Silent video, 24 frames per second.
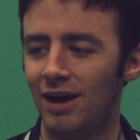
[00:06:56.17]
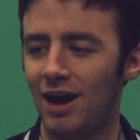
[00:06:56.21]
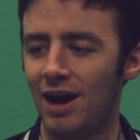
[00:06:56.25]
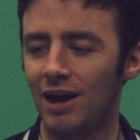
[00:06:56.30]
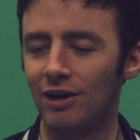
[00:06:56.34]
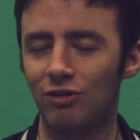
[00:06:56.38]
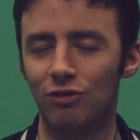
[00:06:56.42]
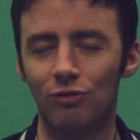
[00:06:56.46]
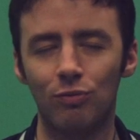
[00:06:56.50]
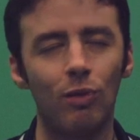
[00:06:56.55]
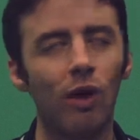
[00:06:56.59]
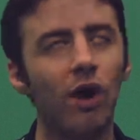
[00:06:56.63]
I
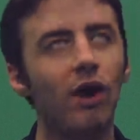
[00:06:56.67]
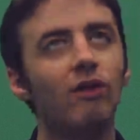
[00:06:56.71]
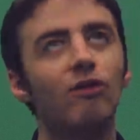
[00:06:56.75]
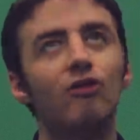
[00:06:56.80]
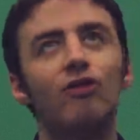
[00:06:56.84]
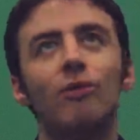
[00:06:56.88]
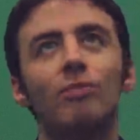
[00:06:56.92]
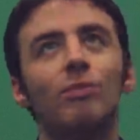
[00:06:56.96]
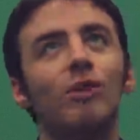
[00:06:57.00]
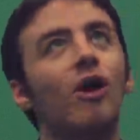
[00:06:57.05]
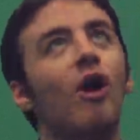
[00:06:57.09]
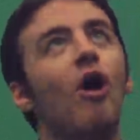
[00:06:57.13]
swear
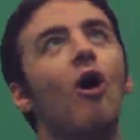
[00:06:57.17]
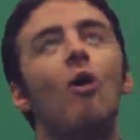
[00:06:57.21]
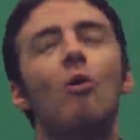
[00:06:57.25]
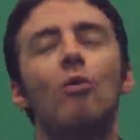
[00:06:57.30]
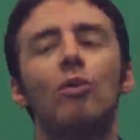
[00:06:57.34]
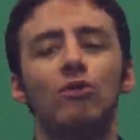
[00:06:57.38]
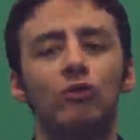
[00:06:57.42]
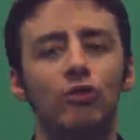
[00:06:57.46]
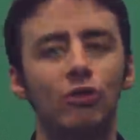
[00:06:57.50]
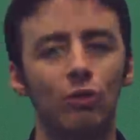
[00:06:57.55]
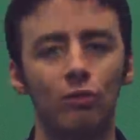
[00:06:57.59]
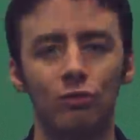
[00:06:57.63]
something
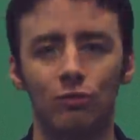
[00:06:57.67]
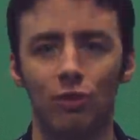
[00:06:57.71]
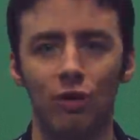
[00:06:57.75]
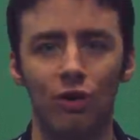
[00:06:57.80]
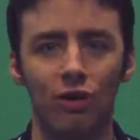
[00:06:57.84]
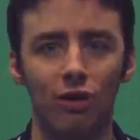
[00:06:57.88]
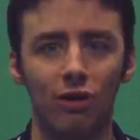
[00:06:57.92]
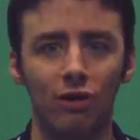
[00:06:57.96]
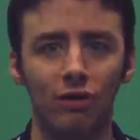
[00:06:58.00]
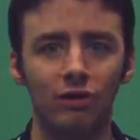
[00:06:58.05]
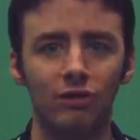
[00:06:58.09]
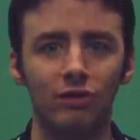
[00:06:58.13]
always goes
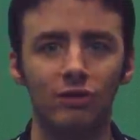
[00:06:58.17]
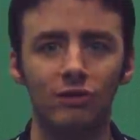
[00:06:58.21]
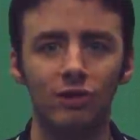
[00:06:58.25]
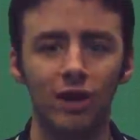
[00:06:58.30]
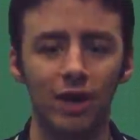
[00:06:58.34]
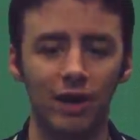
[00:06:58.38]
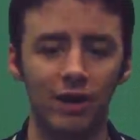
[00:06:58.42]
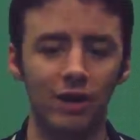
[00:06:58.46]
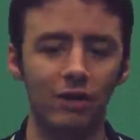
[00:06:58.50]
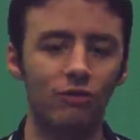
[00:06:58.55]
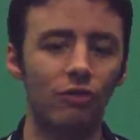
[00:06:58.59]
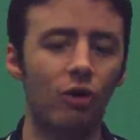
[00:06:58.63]
wrong.
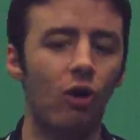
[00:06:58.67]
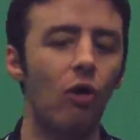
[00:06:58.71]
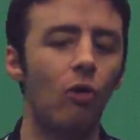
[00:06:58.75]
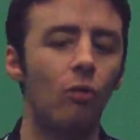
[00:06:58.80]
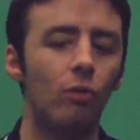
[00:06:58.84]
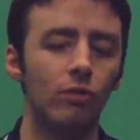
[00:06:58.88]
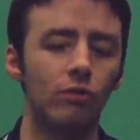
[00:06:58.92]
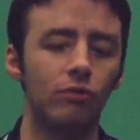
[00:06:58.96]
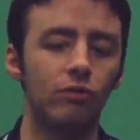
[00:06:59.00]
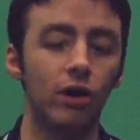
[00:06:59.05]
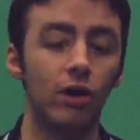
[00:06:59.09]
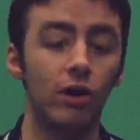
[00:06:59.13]
Like it's
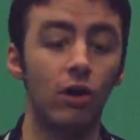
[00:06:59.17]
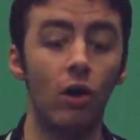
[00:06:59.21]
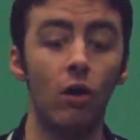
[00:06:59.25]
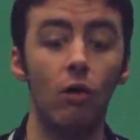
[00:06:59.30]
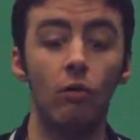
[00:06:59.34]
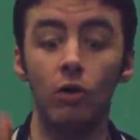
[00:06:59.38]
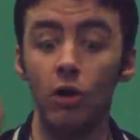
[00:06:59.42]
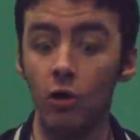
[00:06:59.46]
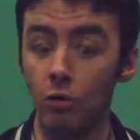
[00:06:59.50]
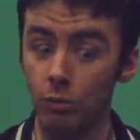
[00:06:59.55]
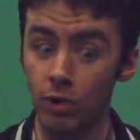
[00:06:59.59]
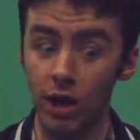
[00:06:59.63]
always like,
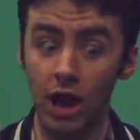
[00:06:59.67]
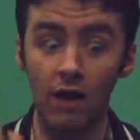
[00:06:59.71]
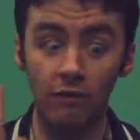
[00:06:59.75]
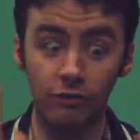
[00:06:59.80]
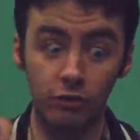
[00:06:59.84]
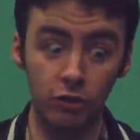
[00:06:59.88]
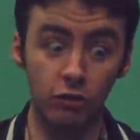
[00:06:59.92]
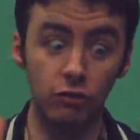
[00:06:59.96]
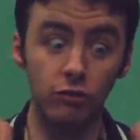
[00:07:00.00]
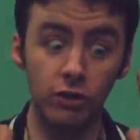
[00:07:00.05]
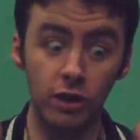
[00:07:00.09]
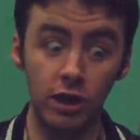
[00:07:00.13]
oh no, we have
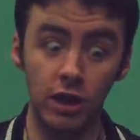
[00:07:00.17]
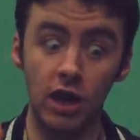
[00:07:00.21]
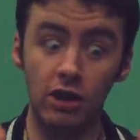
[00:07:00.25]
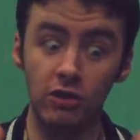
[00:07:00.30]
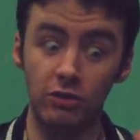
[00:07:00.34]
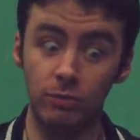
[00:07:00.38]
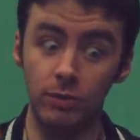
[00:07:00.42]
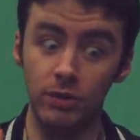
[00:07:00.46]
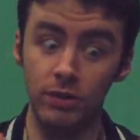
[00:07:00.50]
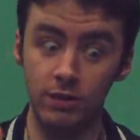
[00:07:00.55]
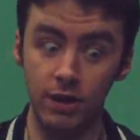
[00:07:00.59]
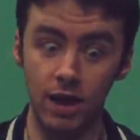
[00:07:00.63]
to do the
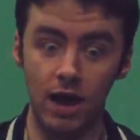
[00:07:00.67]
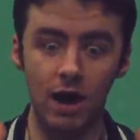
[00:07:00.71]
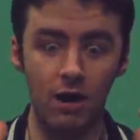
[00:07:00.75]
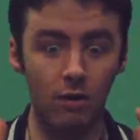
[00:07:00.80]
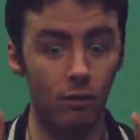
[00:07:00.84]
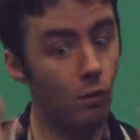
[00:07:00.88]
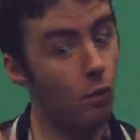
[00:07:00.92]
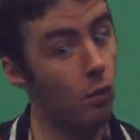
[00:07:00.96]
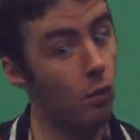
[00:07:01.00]
announcements now,